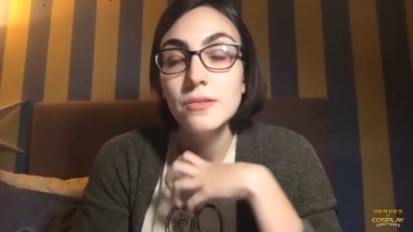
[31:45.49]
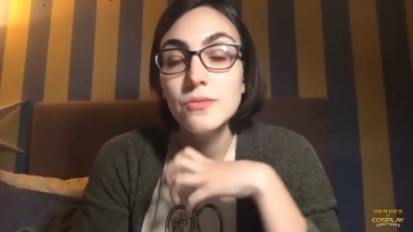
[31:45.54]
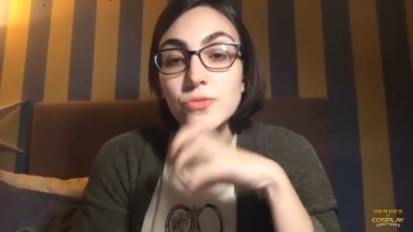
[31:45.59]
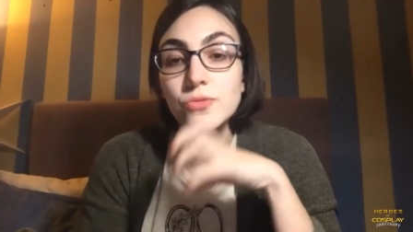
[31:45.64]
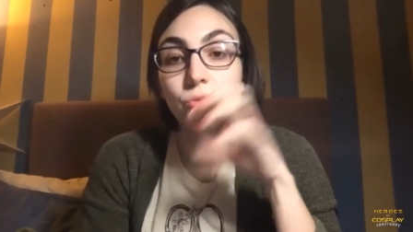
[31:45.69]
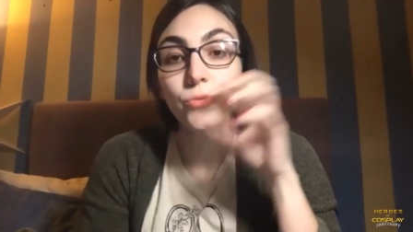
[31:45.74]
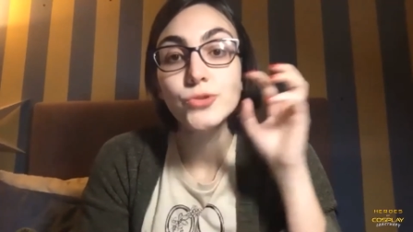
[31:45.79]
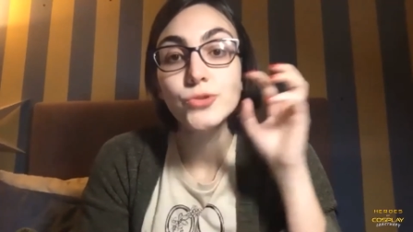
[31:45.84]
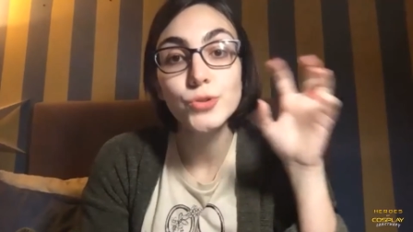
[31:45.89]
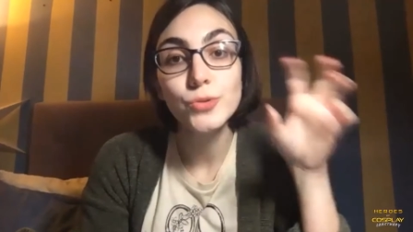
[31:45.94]

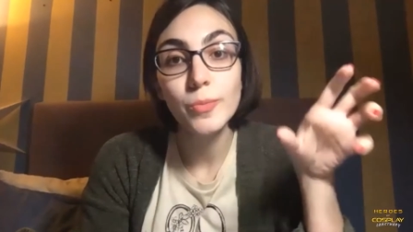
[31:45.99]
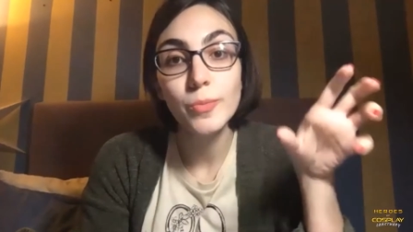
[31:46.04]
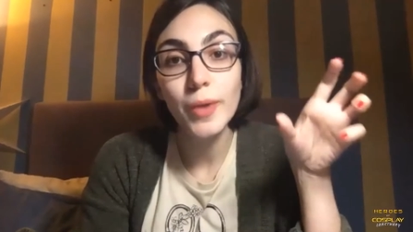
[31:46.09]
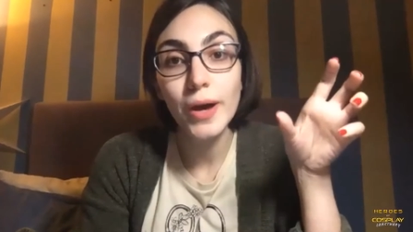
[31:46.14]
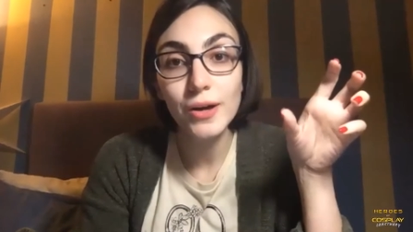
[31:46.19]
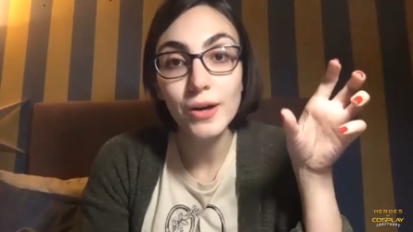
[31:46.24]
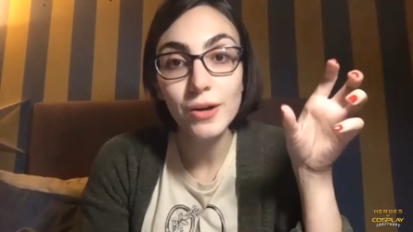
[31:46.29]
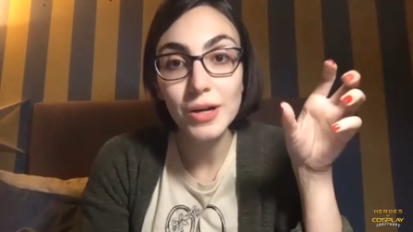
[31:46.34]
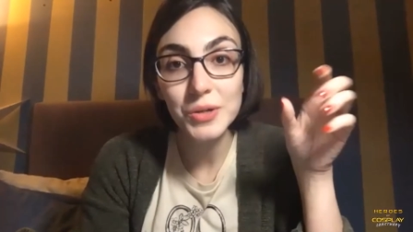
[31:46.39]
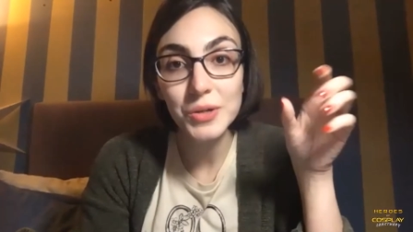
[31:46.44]
future
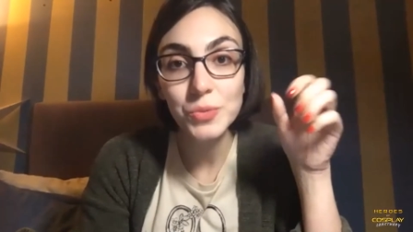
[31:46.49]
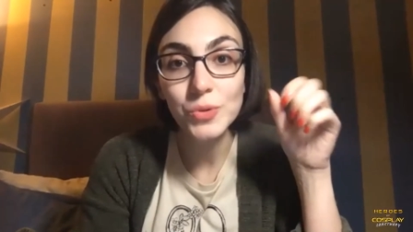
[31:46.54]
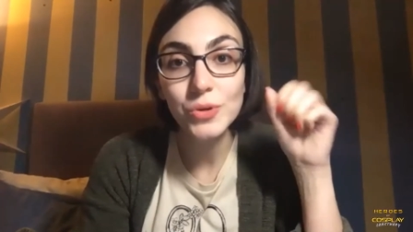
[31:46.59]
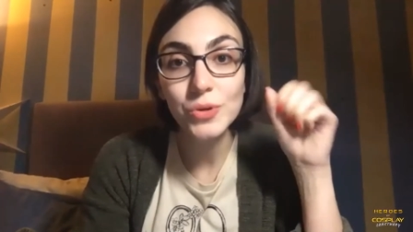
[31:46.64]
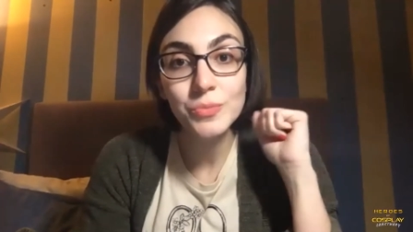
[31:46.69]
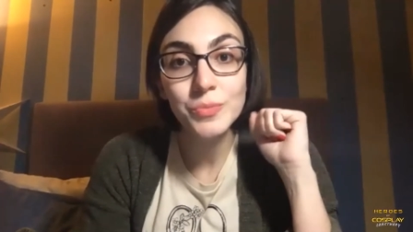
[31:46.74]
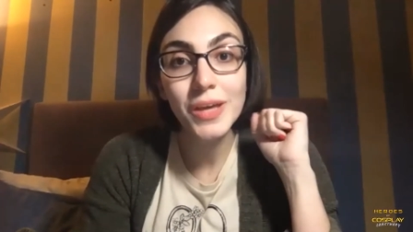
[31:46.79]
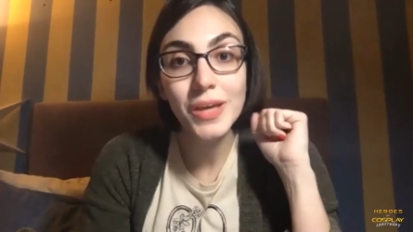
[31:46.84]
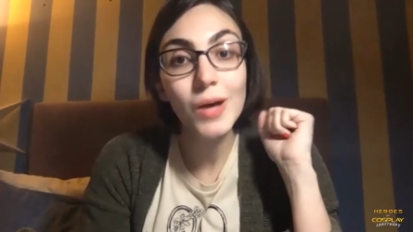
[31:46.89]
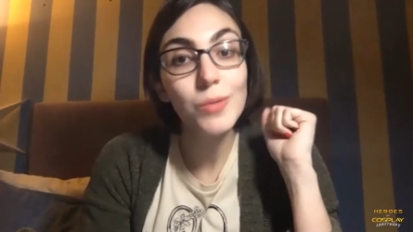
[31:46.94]
Rebecca will
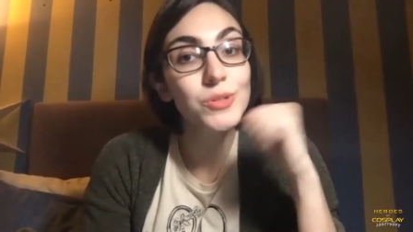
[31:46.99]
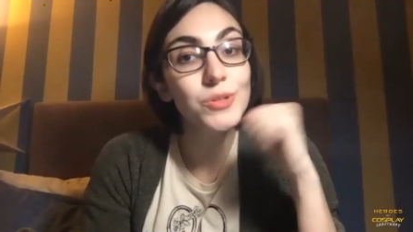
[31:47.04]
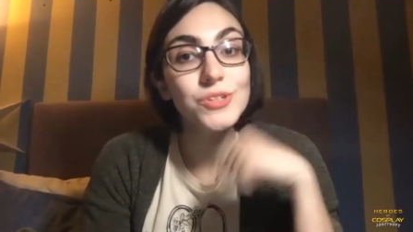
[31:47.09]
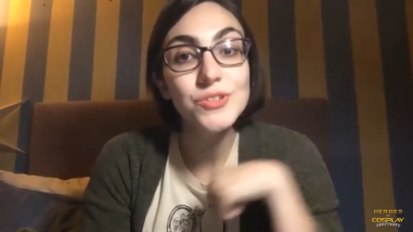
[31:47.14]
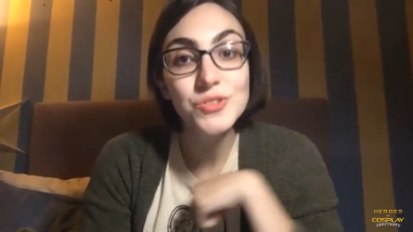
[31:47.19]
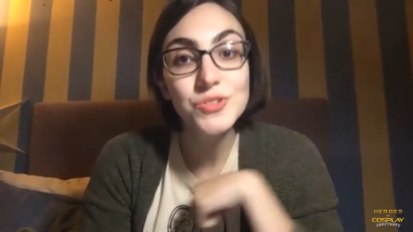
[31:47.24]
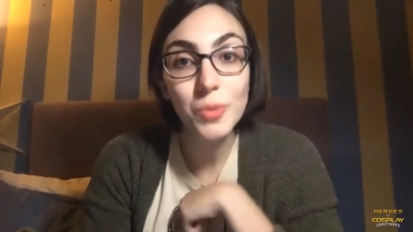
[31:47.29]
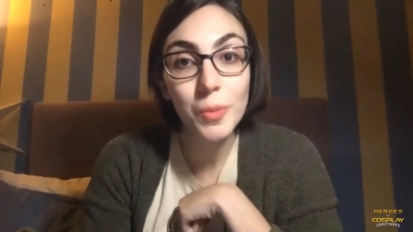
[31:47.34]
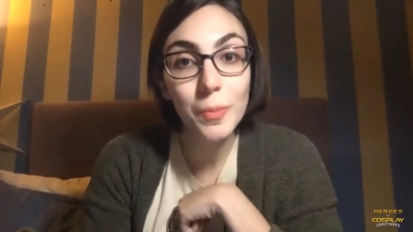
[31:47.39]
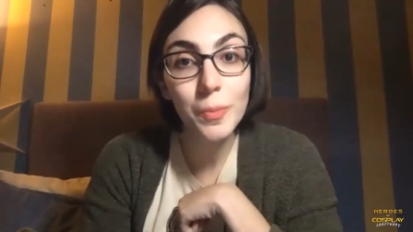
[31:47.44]
be able to
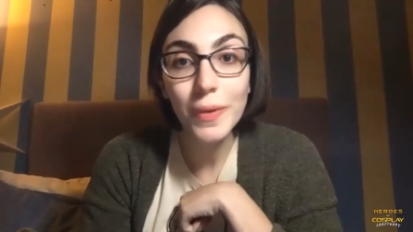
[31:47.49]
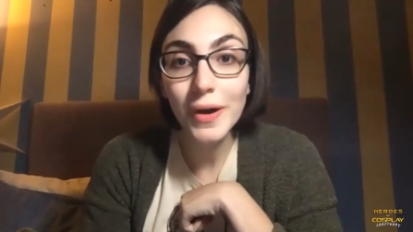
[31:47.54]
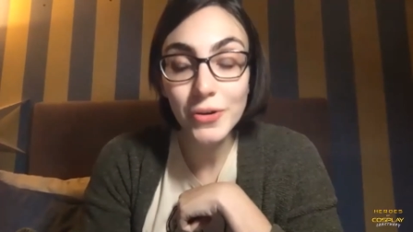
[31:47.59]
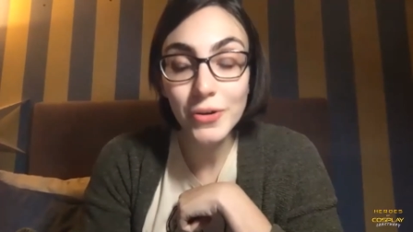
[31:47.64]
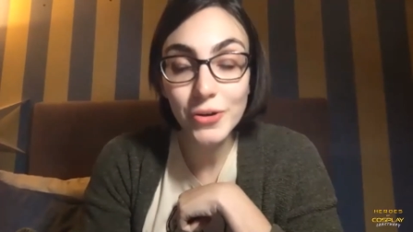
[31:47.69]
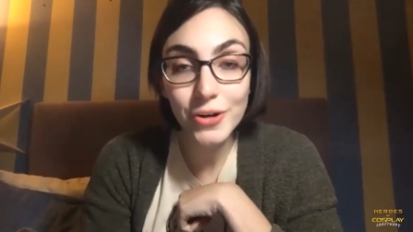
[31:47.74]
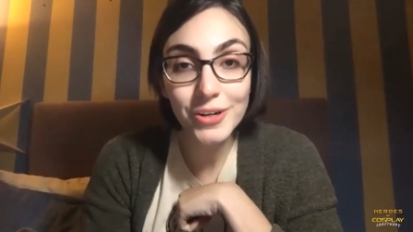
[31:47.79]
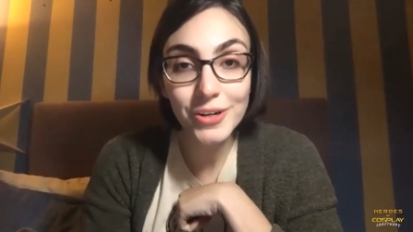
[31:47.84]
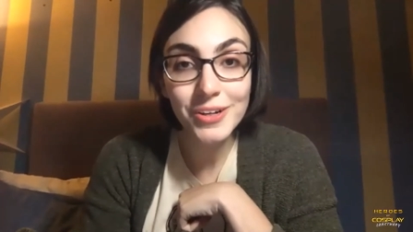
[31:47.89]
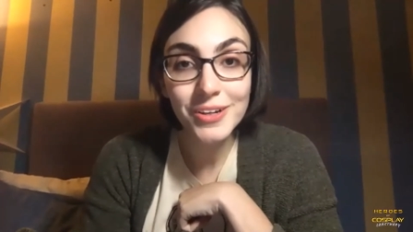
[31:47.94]
do it
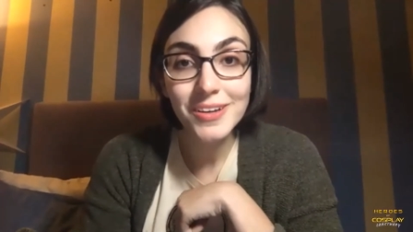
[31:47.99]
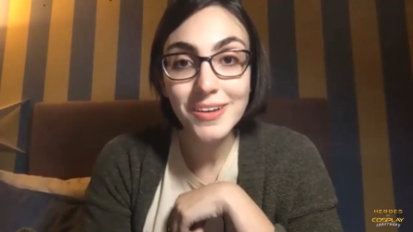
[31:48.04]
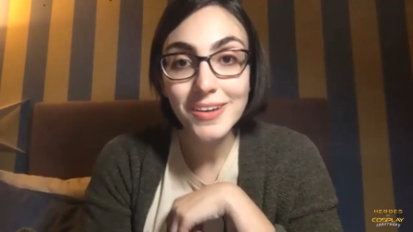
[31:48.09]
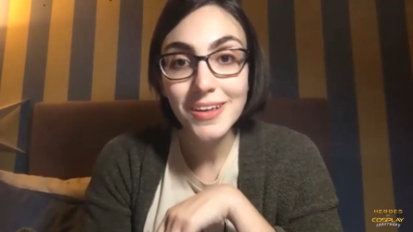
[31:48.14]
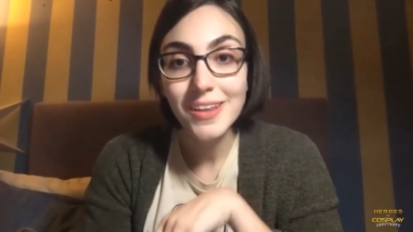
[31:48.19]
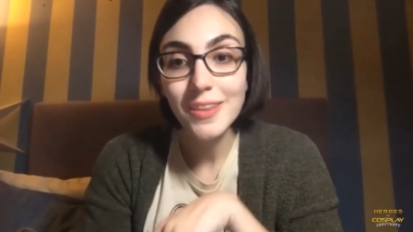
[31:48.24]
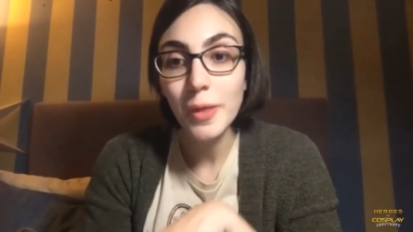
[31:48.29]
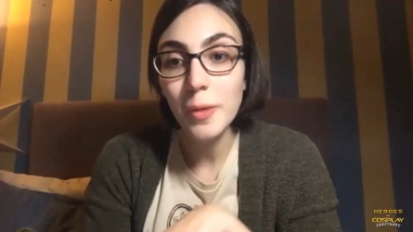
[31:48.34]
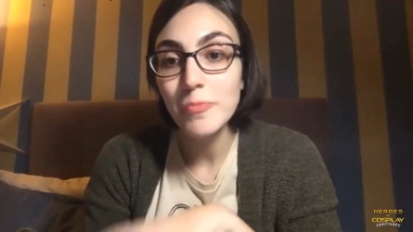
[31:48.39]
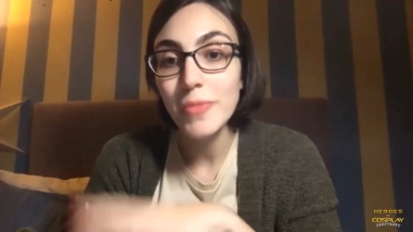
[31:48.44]
better
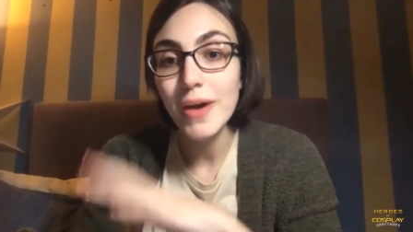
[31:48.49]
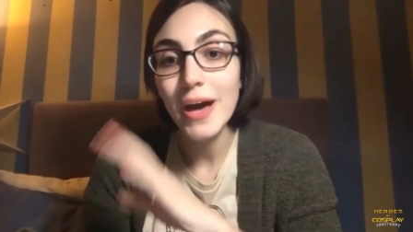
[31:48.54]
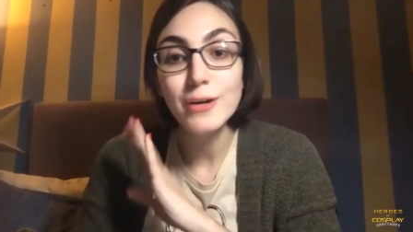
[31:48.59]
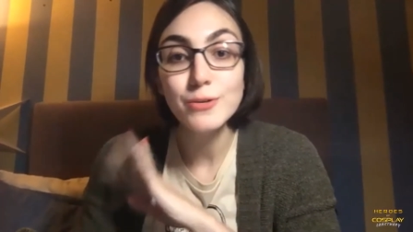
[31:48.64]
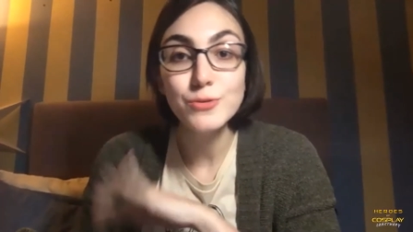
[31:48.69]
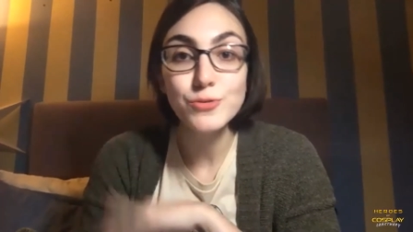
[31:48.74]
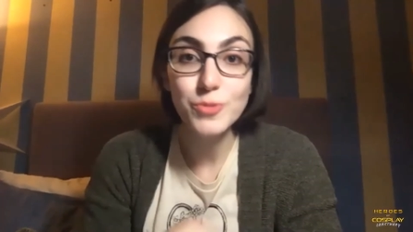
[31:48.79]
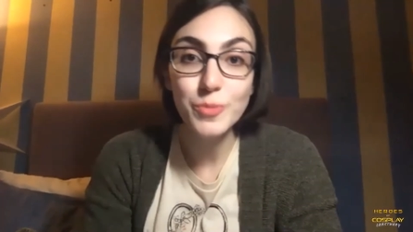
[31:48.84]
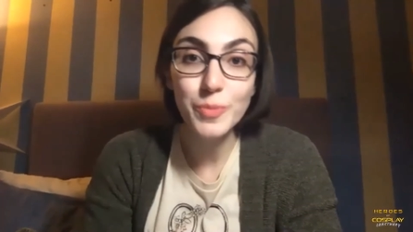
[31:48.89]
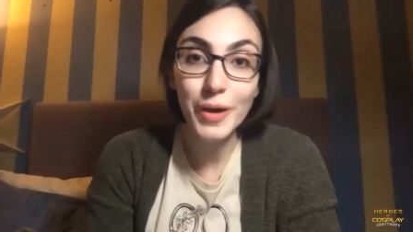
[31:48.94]
than
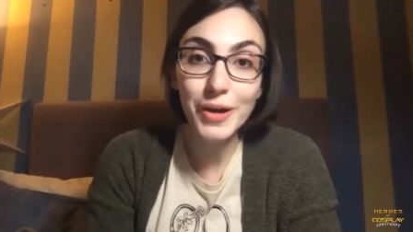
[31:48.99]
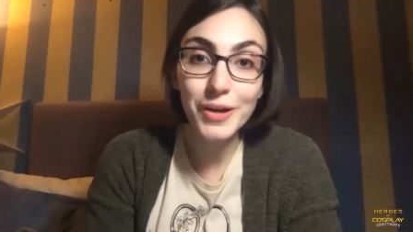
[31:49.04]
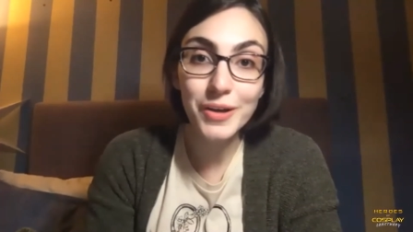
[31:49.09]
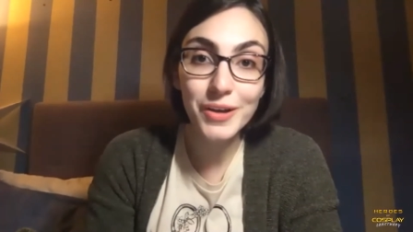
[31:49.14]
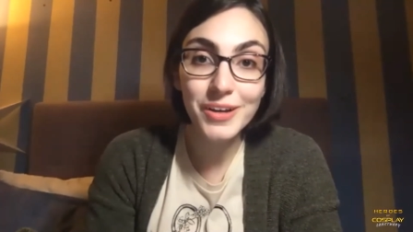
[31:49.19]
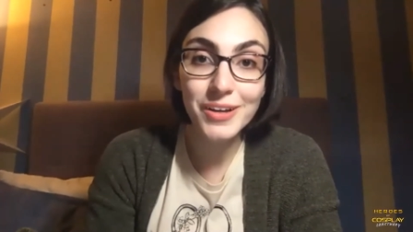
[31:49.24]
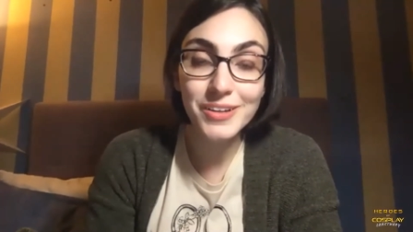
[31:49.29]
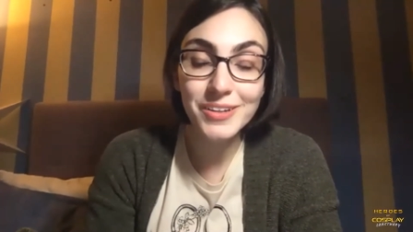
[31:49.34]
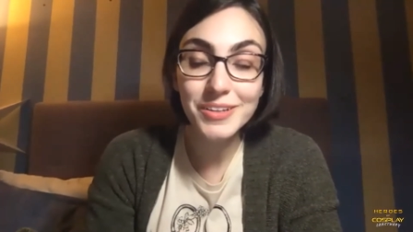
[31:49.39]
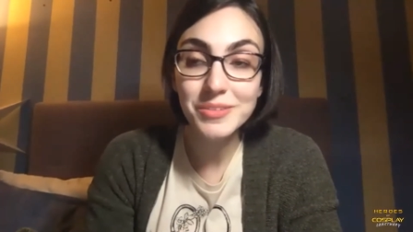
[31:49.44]
past Rebecca,